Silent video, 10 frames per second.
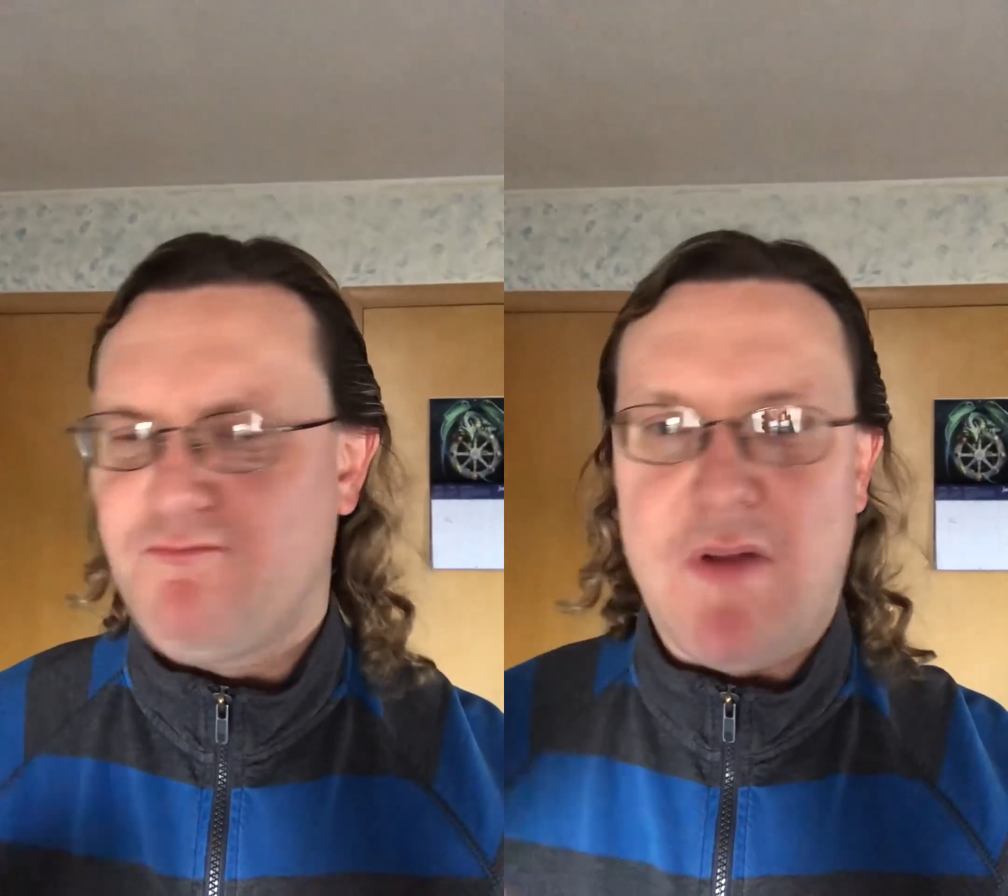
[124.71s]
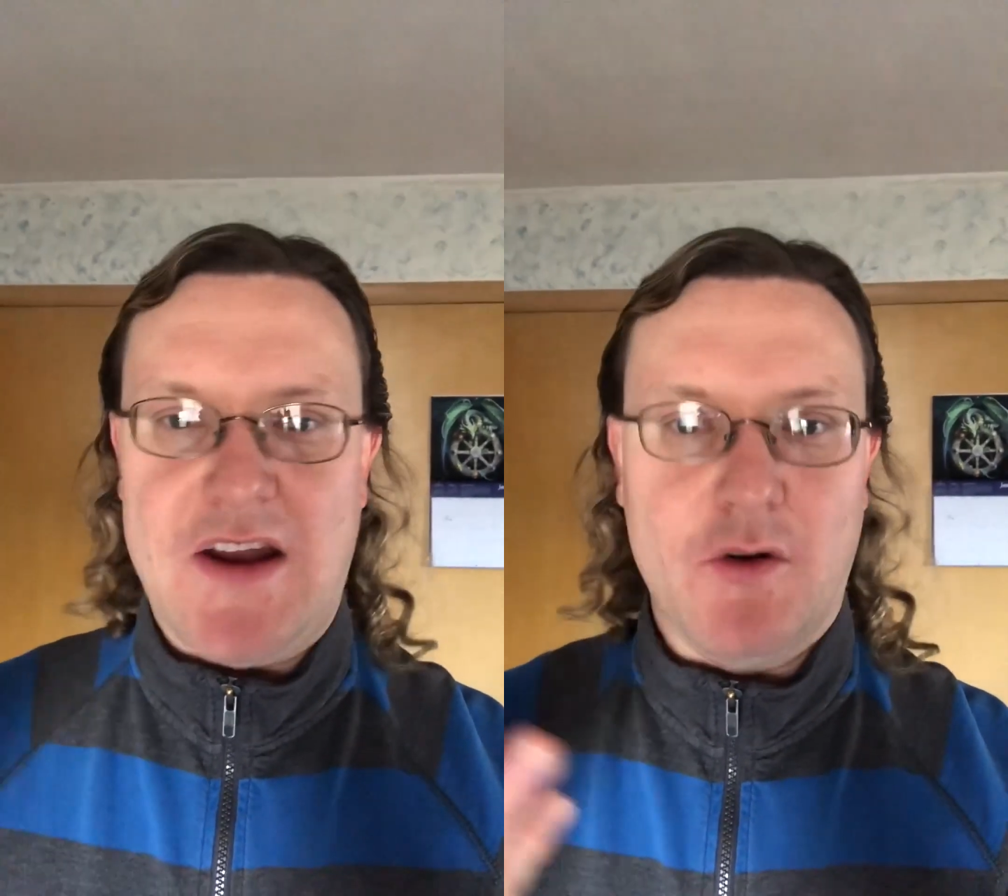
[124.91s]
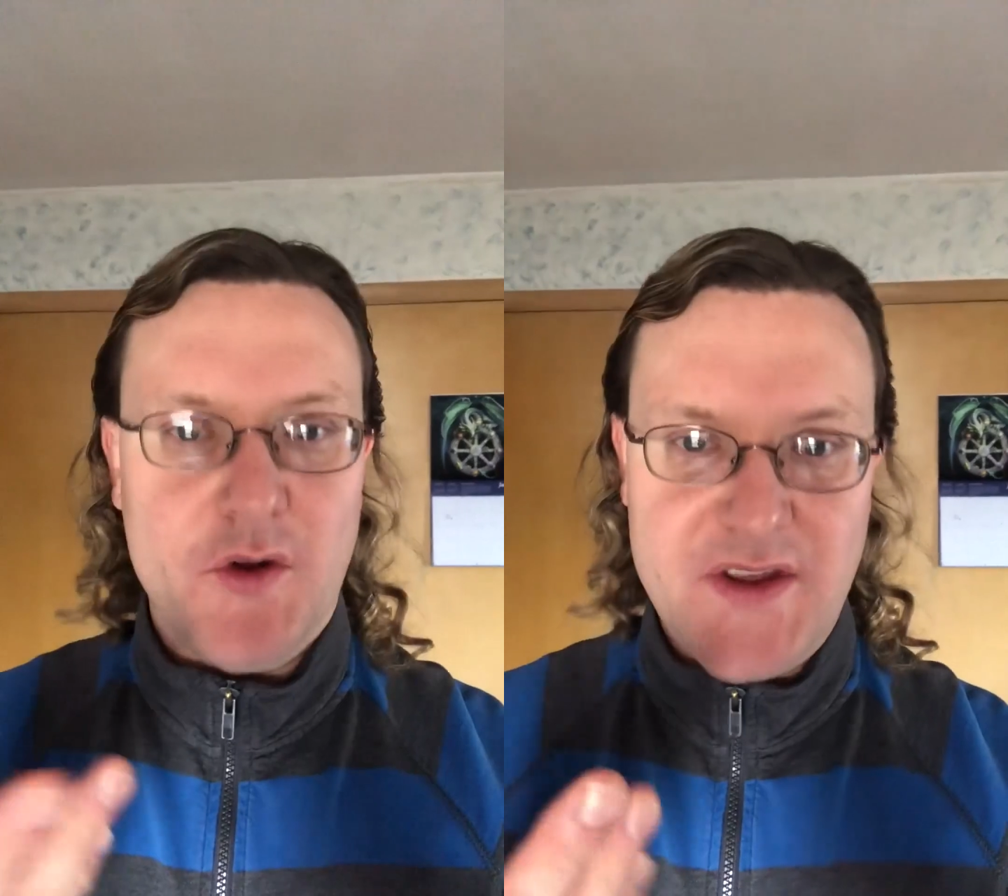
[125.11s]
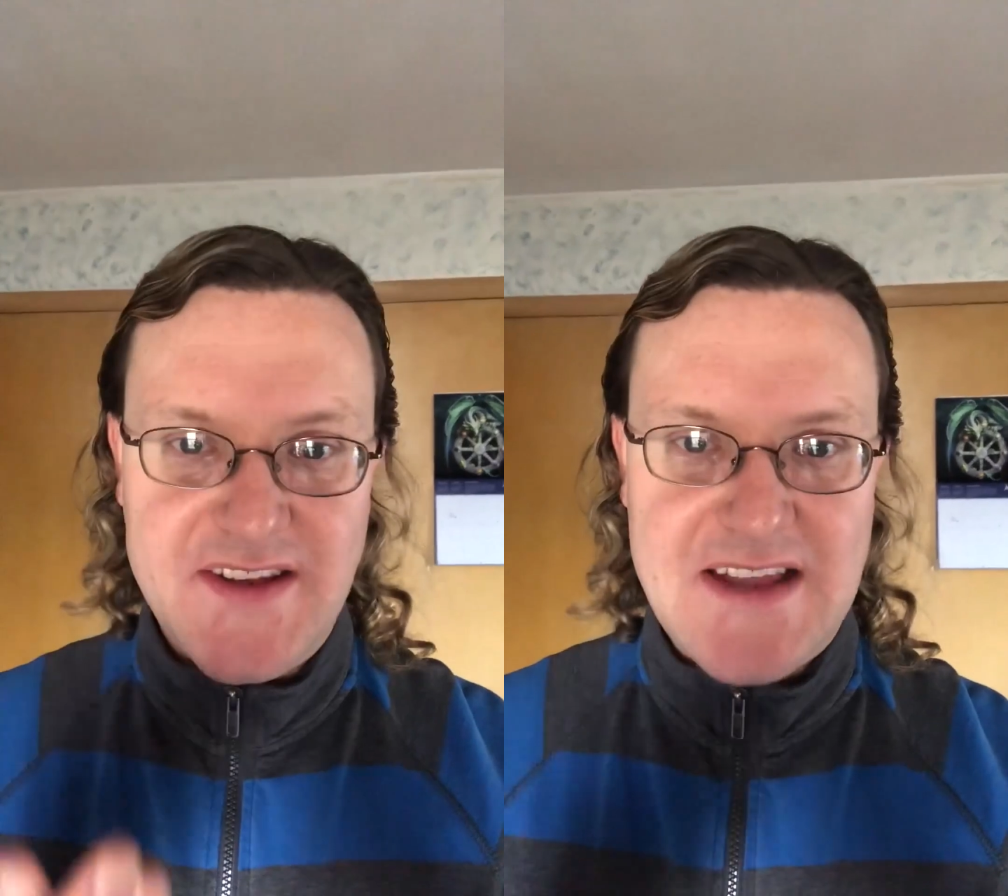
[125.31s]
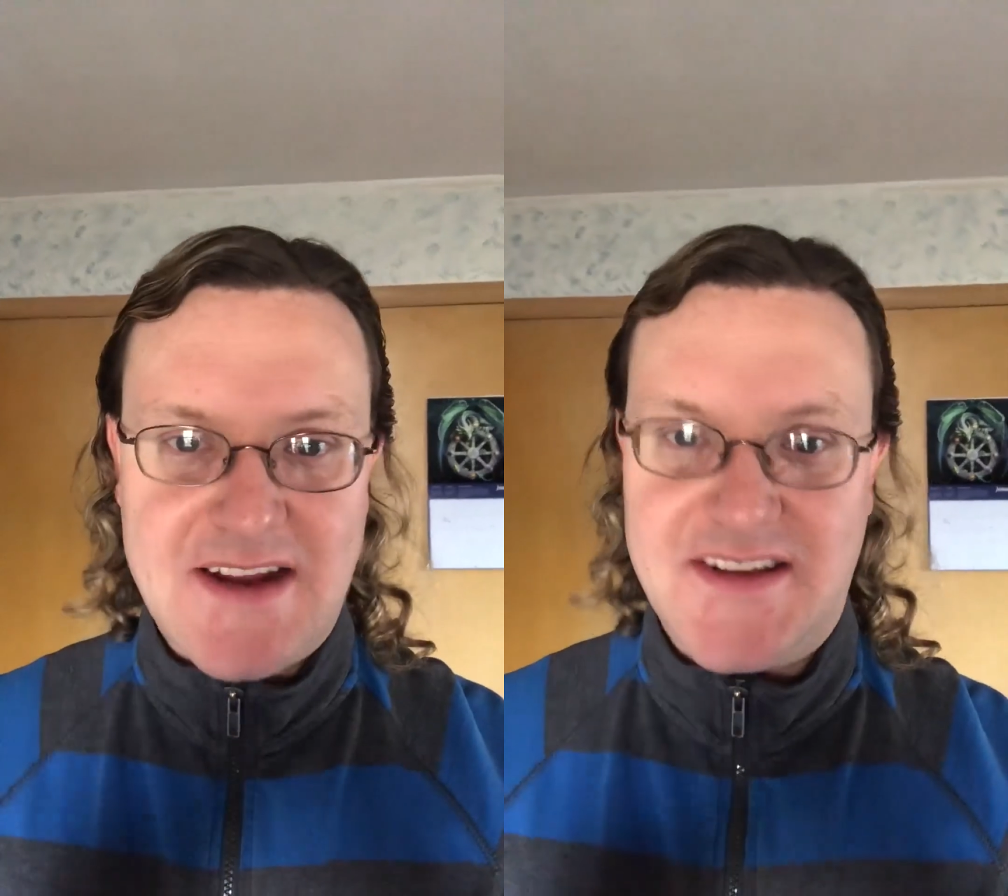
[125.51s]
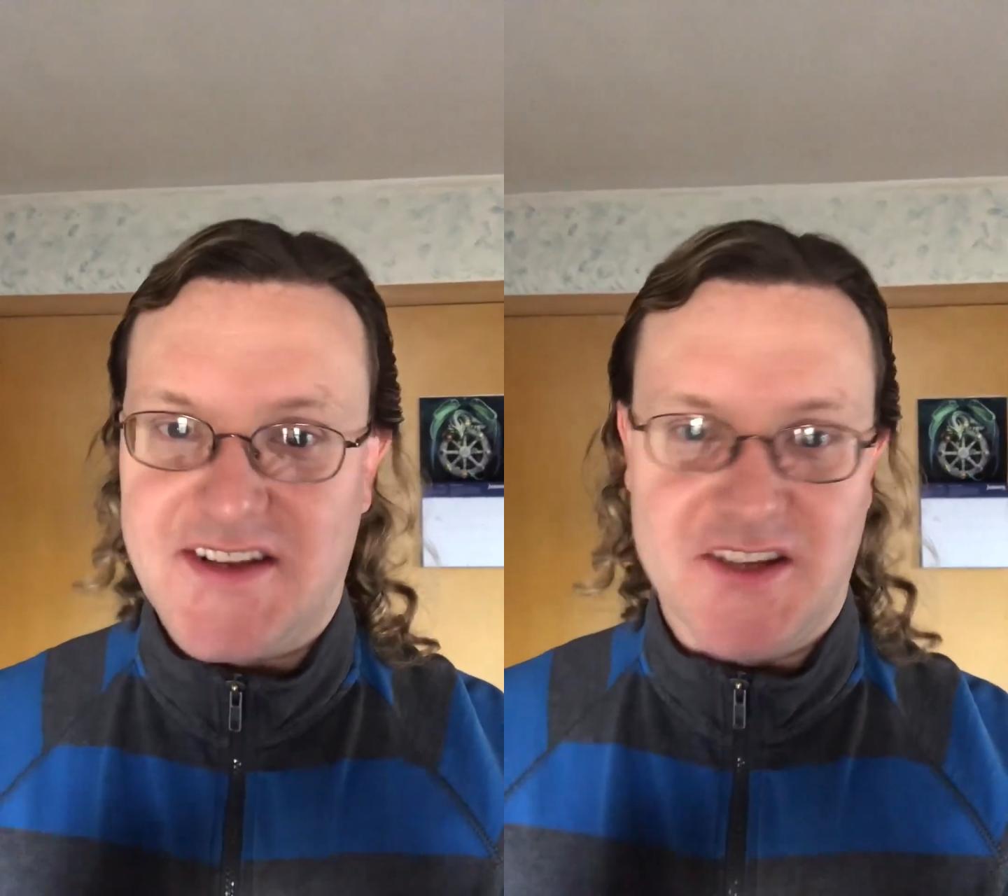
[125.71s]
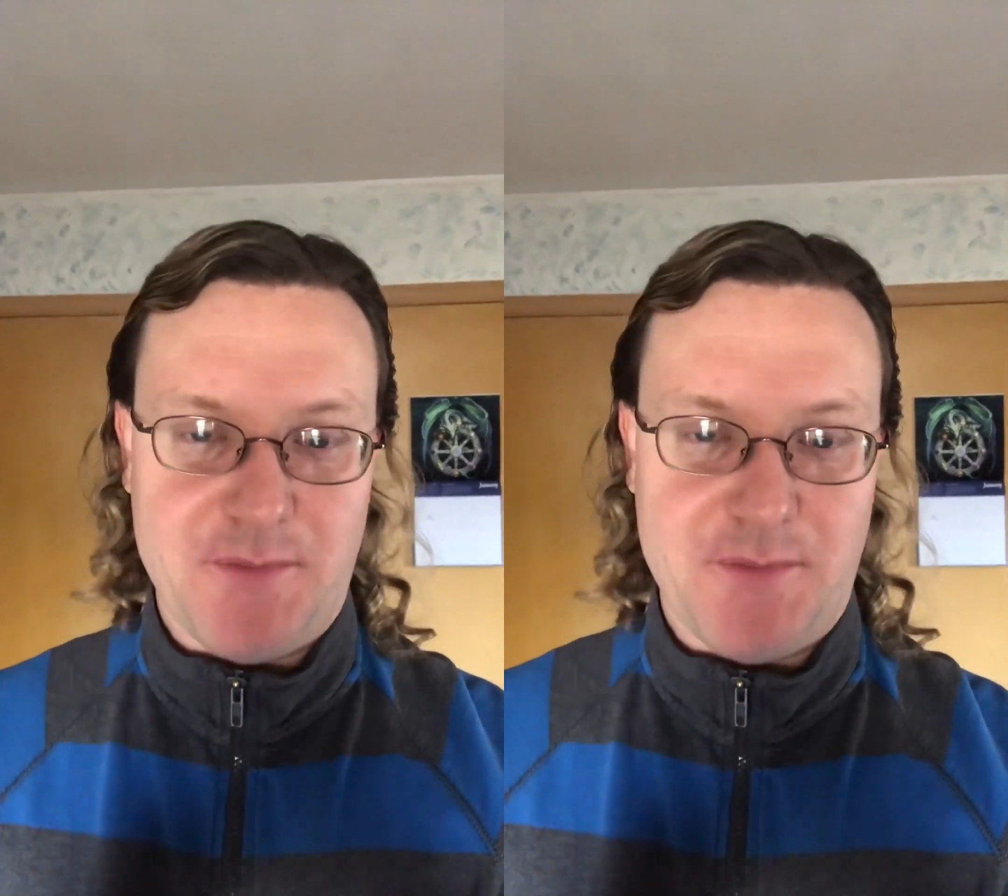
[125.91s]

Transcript: I don't know the exact distance,